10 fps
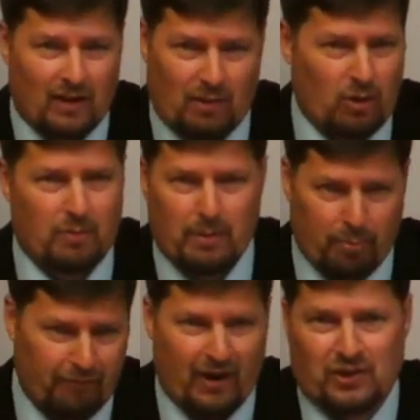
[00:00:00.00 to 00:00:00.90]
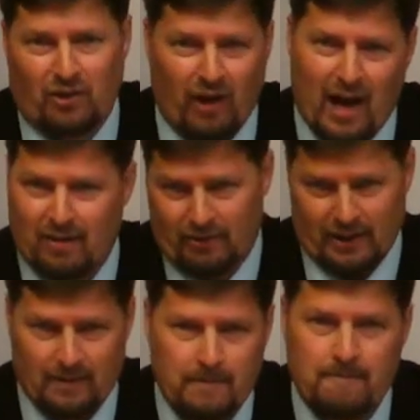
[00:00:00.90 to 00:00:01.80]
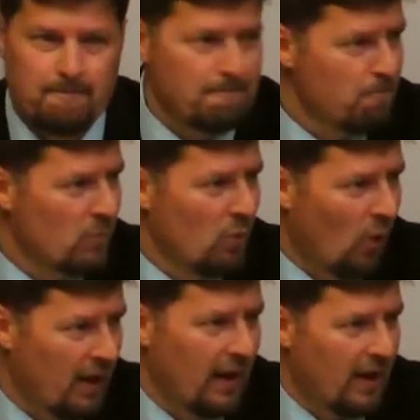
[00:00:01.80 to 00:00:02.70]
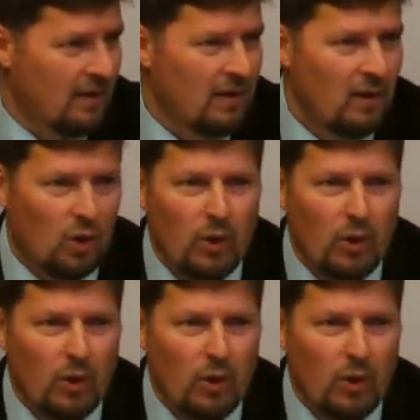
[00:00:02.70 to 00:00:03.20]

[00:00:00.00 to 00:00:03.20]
they were going to be a professional athlete one day. Who would